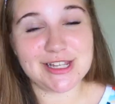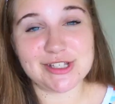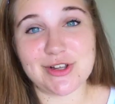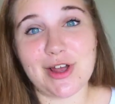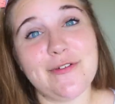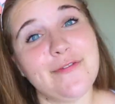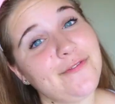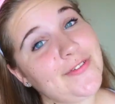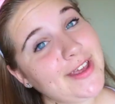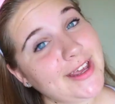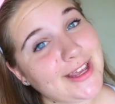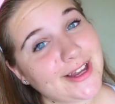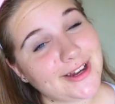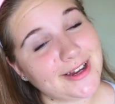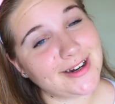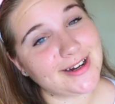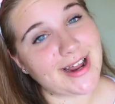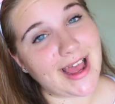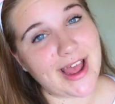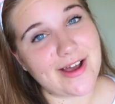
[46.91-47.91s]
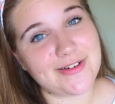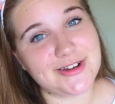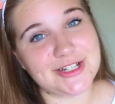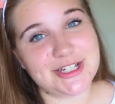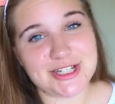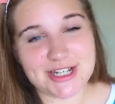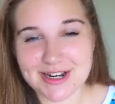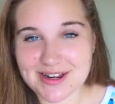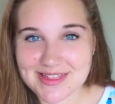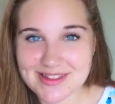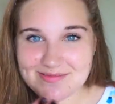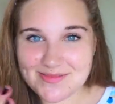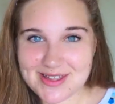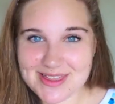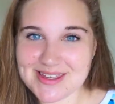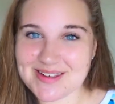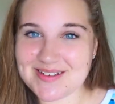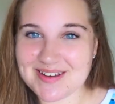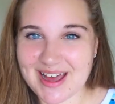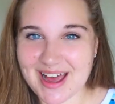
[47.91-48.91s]
So I figured I would share them
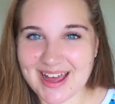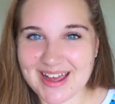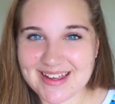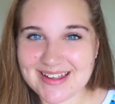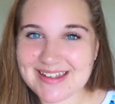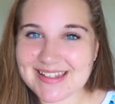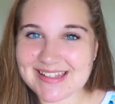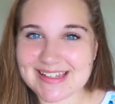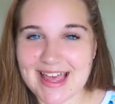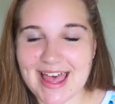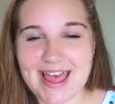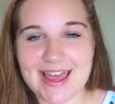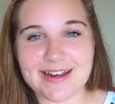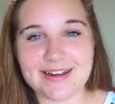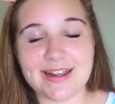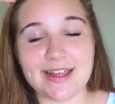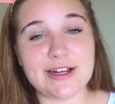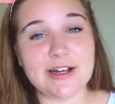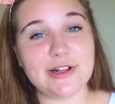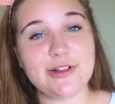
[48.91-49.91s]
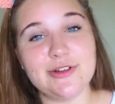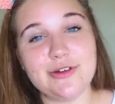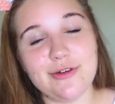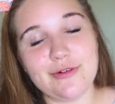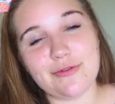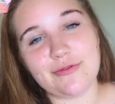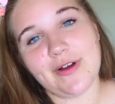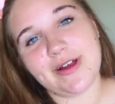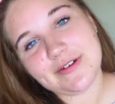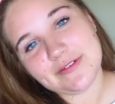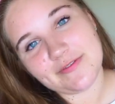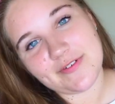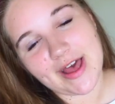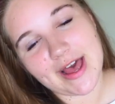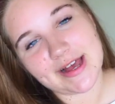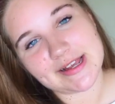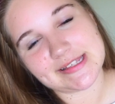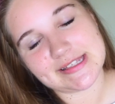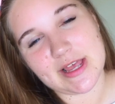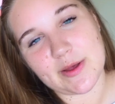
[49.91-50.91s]
with you guys and include fun
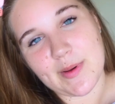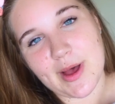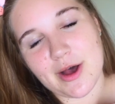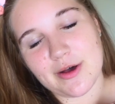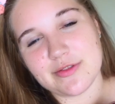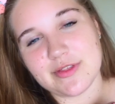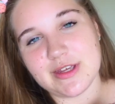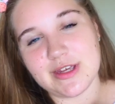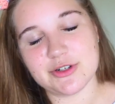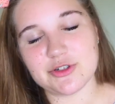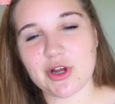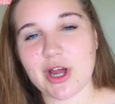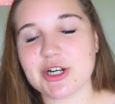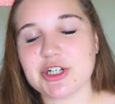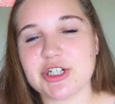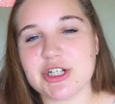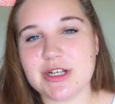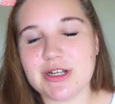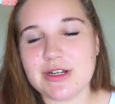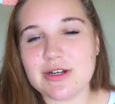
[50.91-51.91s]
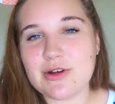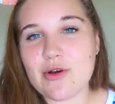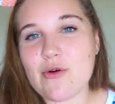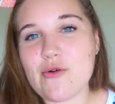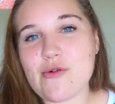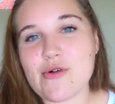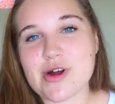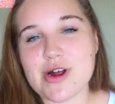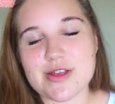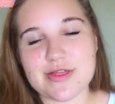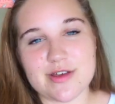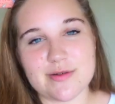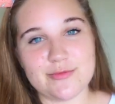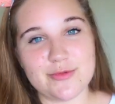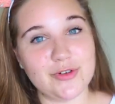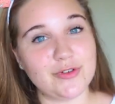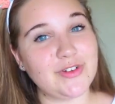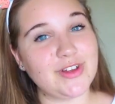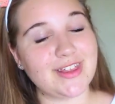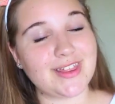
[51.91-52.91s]
facts about the attraction or the
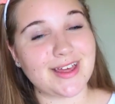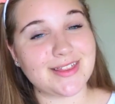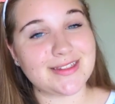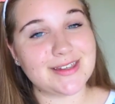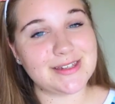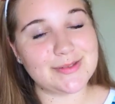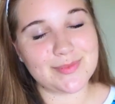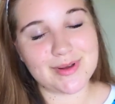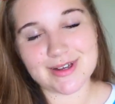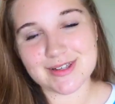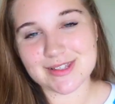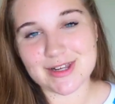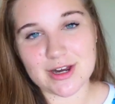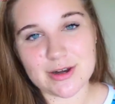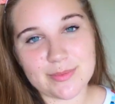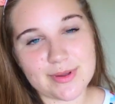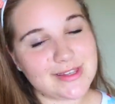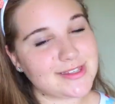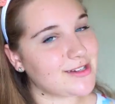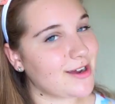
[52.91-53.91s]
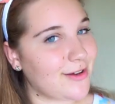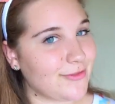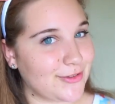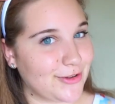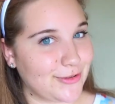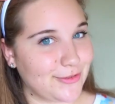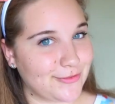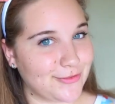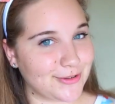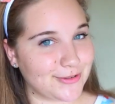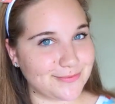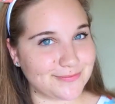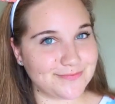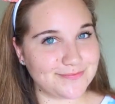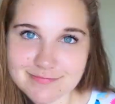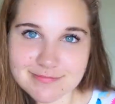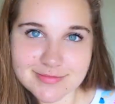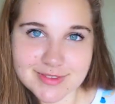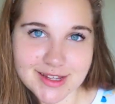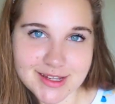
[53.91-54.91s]
movie that these mugs are based off of.
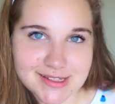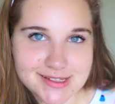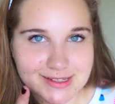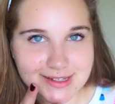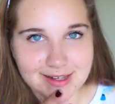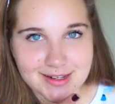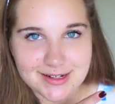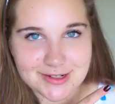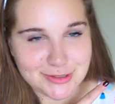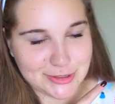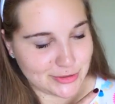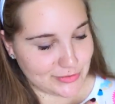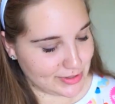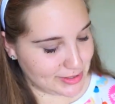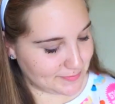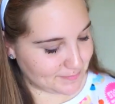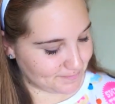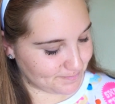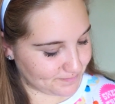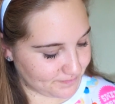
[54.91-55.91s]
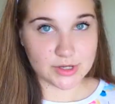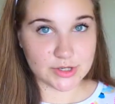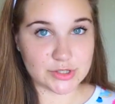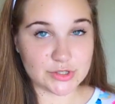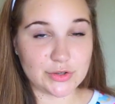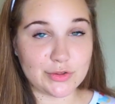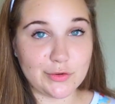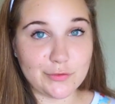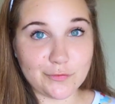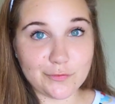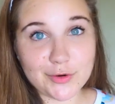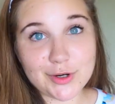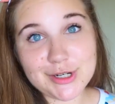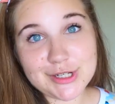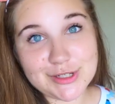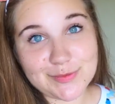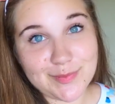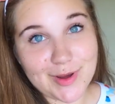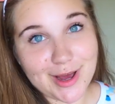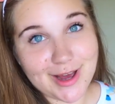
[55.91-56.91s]
Let's get into it. So the
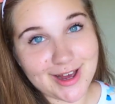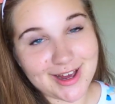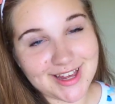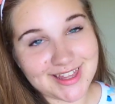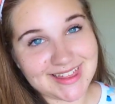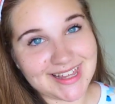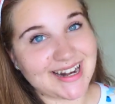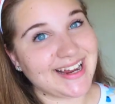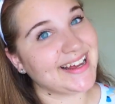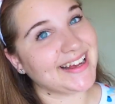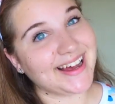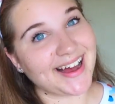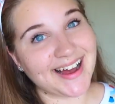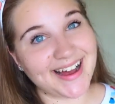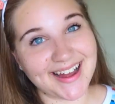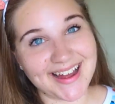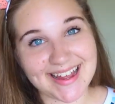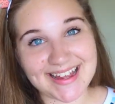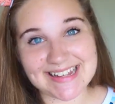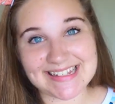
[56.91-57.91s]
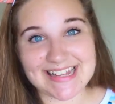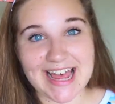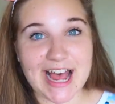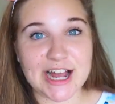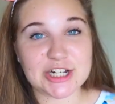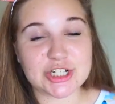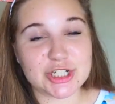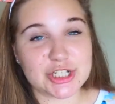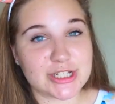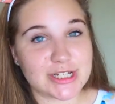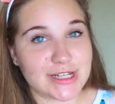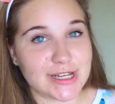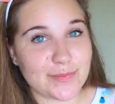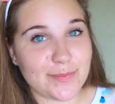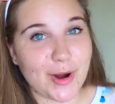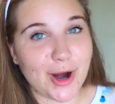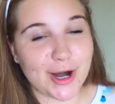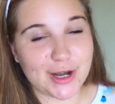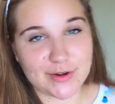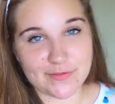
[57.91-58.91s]
first mug that I got is actually
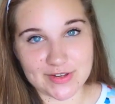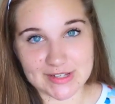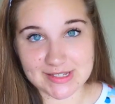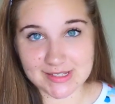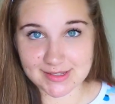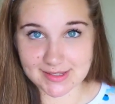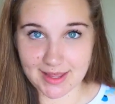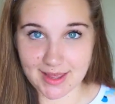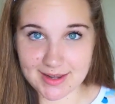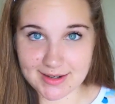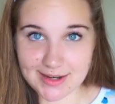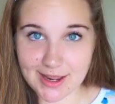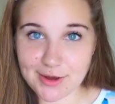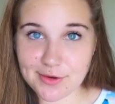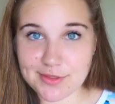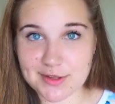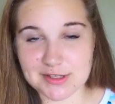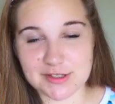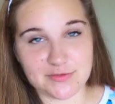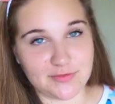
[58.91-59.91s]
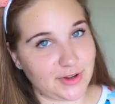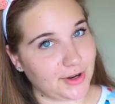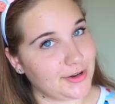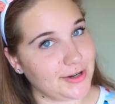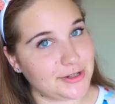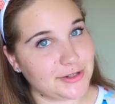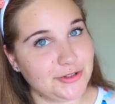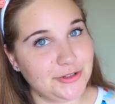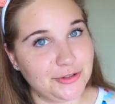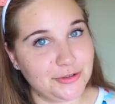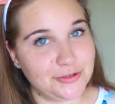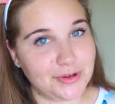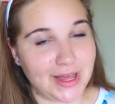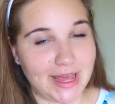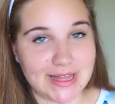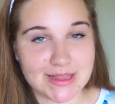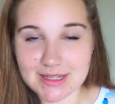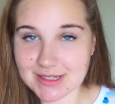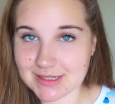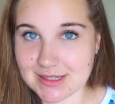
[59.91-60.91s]
part of a set now that's very new,
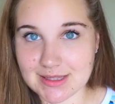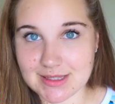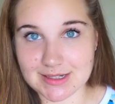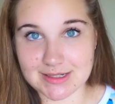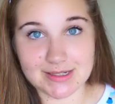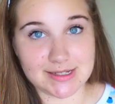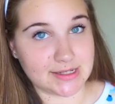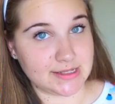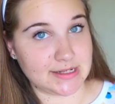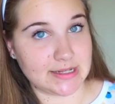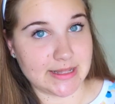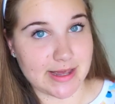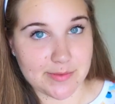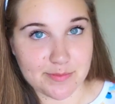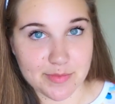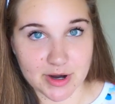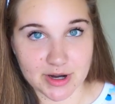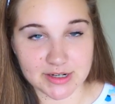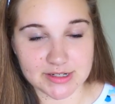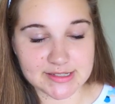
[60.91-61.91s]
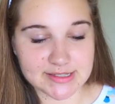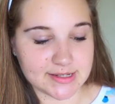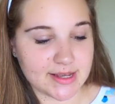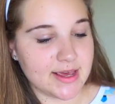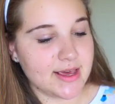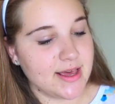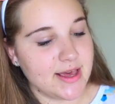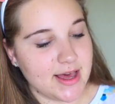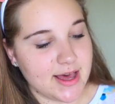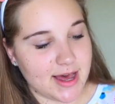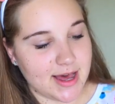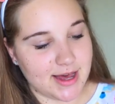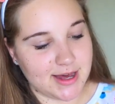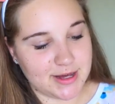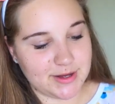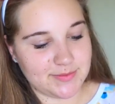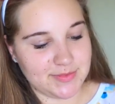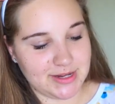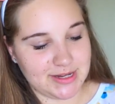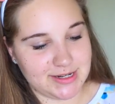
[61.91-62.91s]
at in the Disneyland parks.
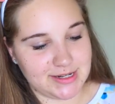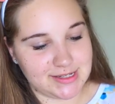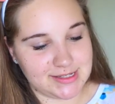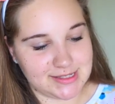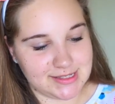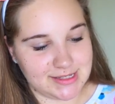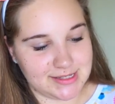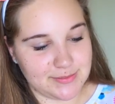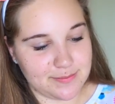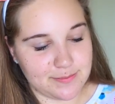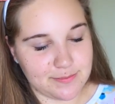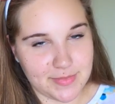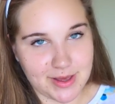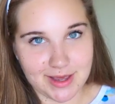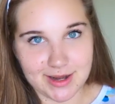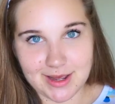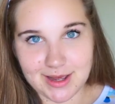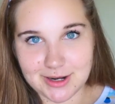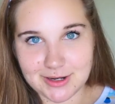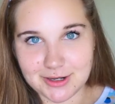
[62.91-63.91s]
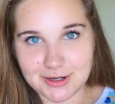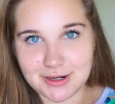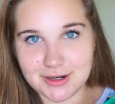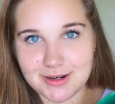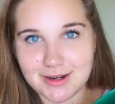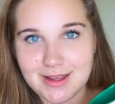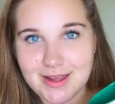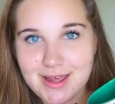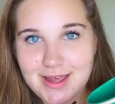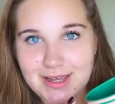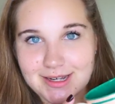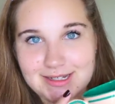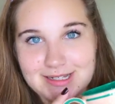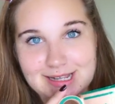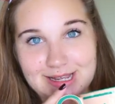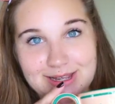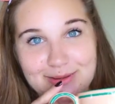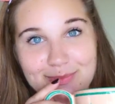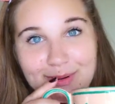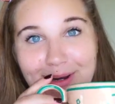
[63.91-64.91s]
Um, it is the Mad Hatter
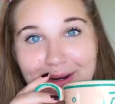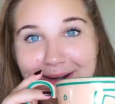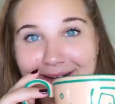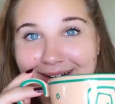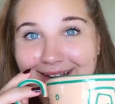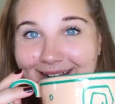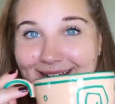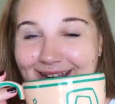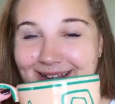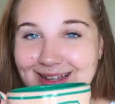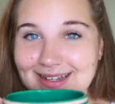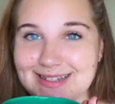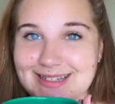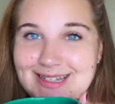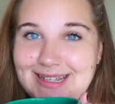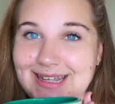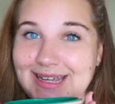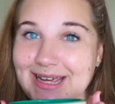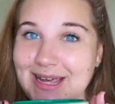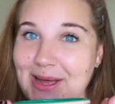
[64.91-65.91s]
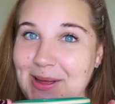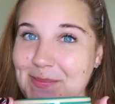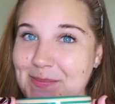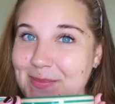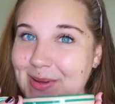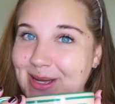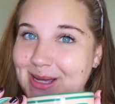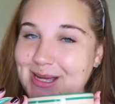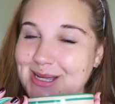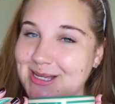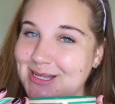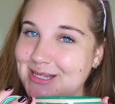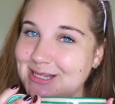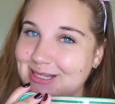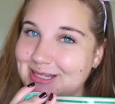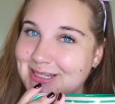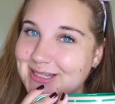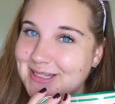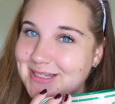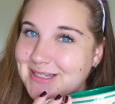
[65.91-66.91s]
Tea Party Teacup
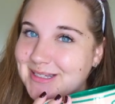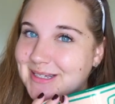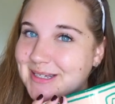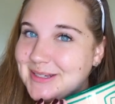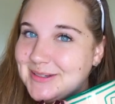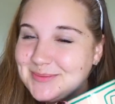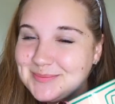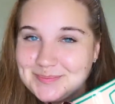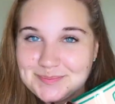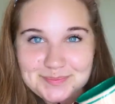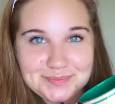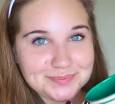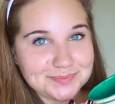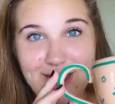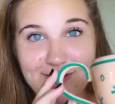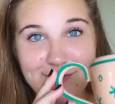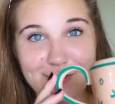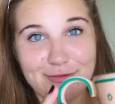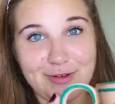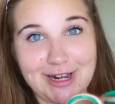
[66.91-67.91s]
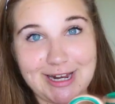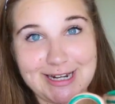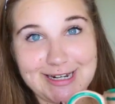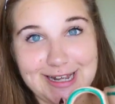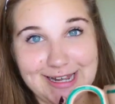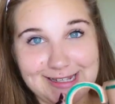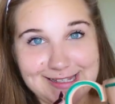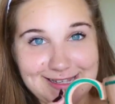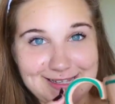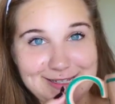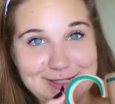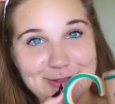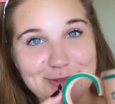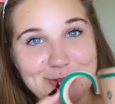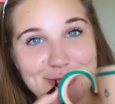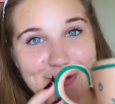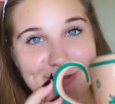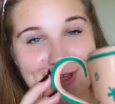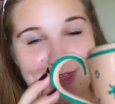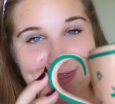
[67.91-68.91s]
Mug. If you recognize this, you'll
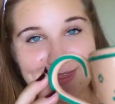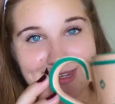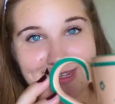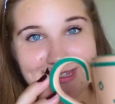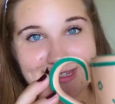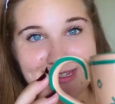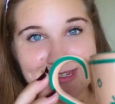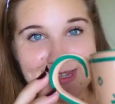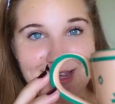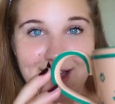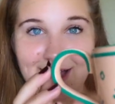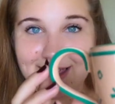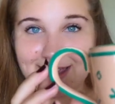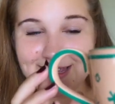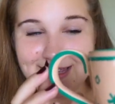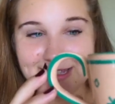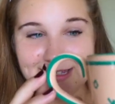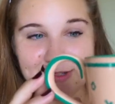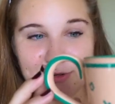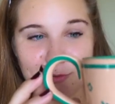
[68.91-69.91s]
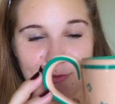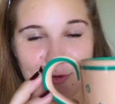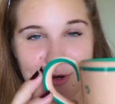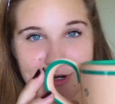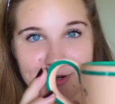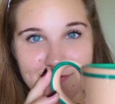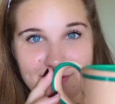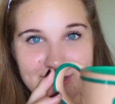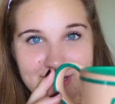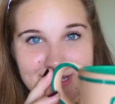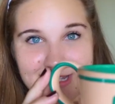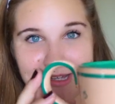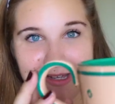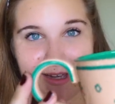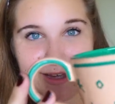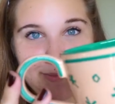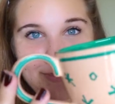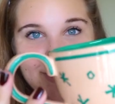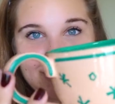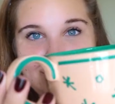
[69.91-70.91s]
know that this is one of the
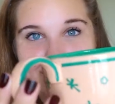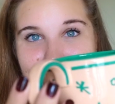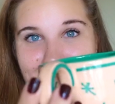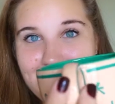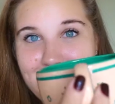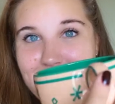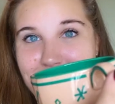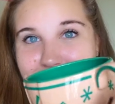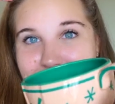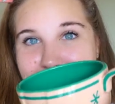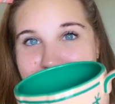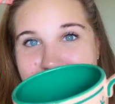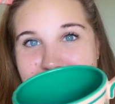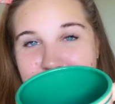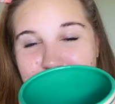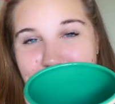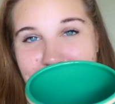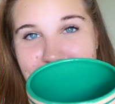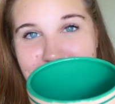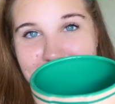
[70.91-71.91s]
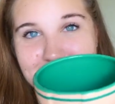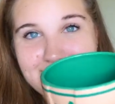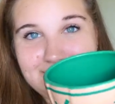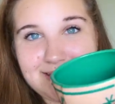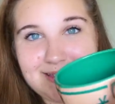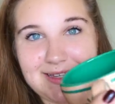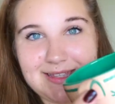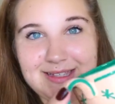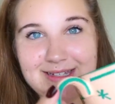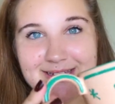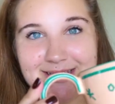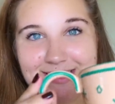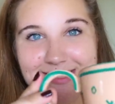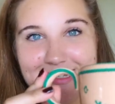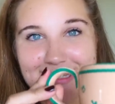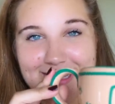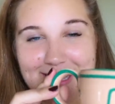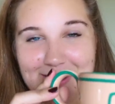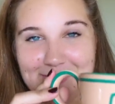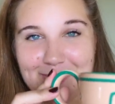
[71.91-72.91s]
teacups that spins in the
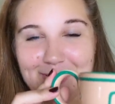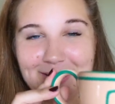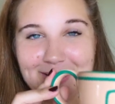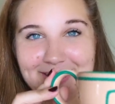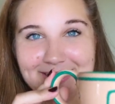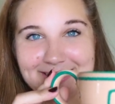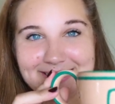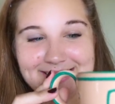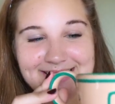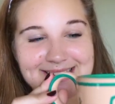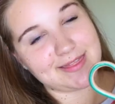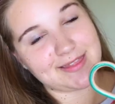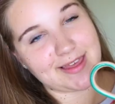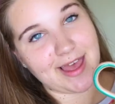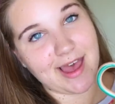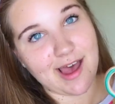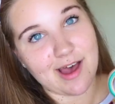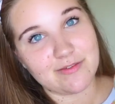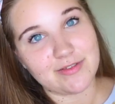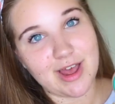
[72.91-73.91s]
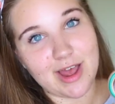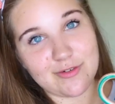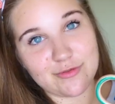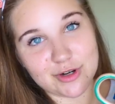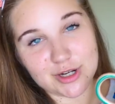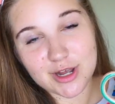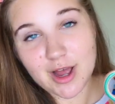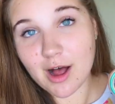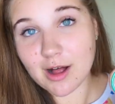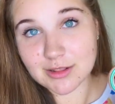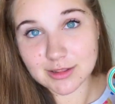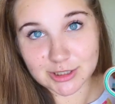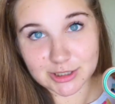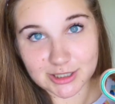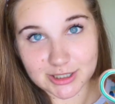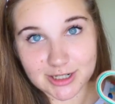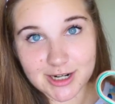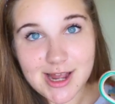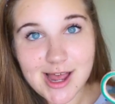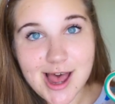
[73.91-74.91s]
Disneyland parks. They have every
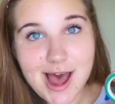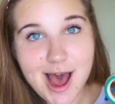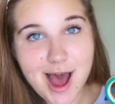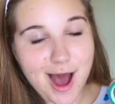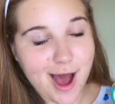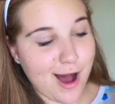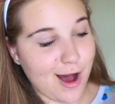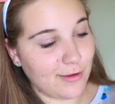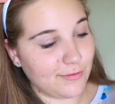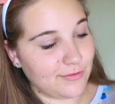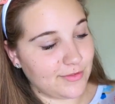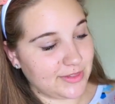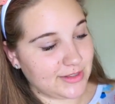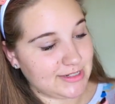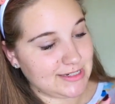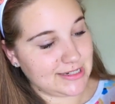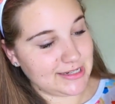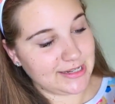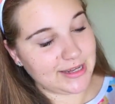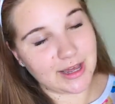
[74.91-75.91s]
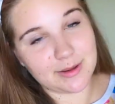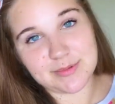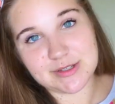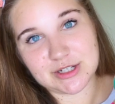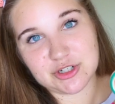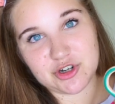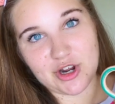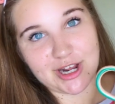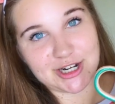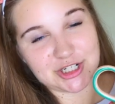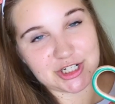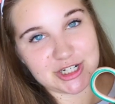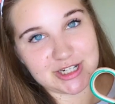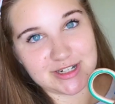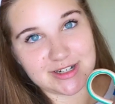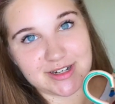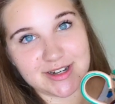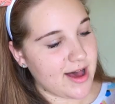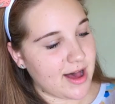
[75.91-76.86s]
color of the teacups attraction.